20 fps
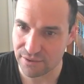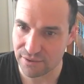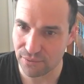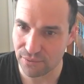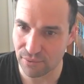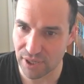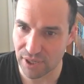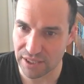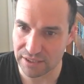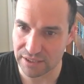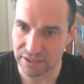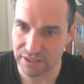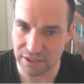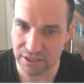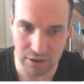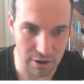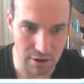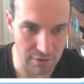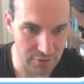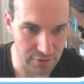when
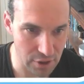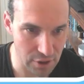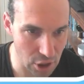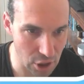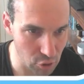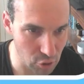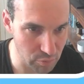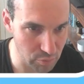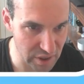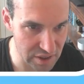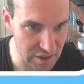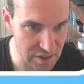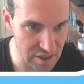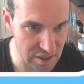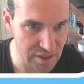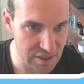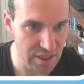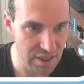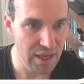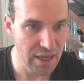cutoff
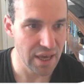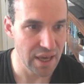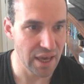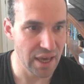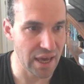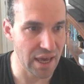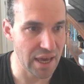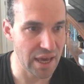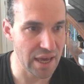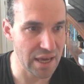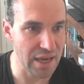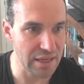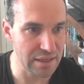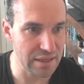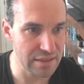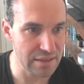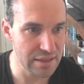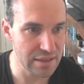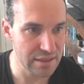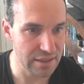opens. And